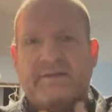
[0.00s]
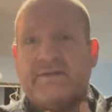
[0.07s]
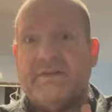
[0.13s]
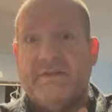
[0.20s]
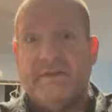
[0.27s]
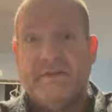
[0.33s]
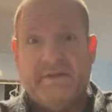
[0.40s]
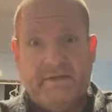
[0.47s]

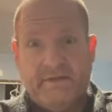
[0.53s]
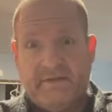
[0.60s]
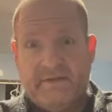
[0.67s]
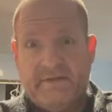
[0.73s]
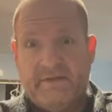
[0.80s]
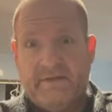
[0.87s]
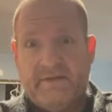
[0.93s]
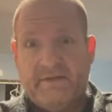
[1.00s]
chin
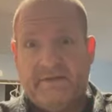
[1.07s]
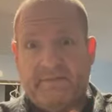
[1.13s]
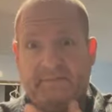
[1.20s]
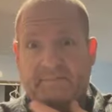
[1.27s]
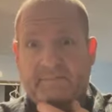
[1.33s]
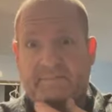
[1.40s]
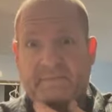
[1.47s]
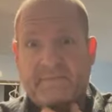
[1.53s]
into the
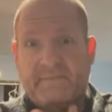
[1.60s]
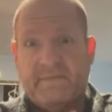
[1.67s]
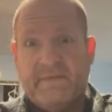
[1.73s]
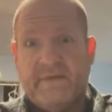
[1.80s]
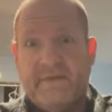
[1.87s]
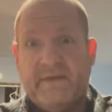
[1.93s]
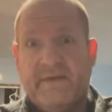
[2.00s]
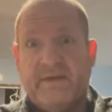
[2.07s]

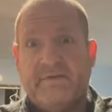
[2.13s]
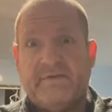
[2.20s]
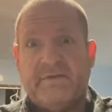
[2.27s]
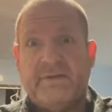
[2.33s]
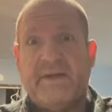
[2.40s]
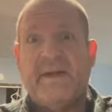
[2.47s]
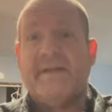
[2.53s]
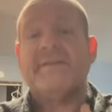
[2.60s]

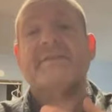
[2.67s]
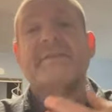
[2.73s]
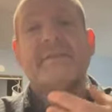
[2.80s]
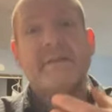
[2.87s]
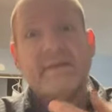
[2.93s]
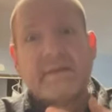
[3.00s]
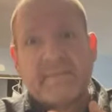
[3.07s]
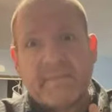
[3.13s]
chest,
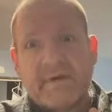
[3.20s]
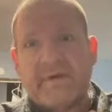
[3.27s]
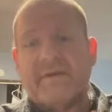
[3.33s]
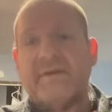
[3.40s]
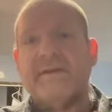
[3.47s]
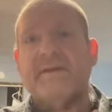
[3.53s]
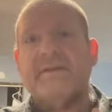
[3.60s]
but a